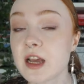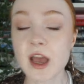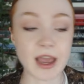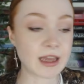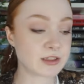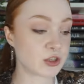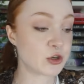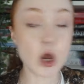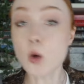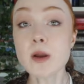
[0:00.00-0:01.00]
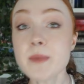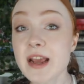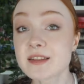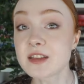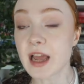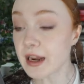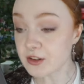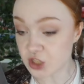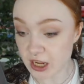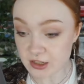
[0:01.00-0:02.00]
and no one makes
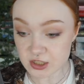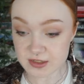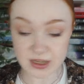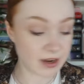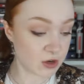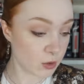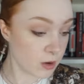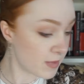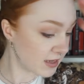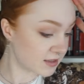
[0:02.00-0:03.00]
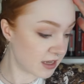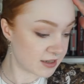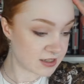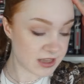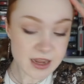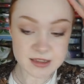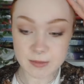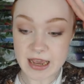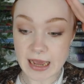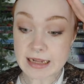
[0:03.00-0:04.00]
changes, and no one makes things that
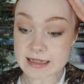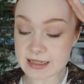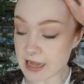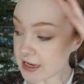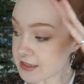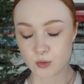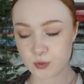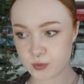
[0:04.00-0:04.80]
make any sense.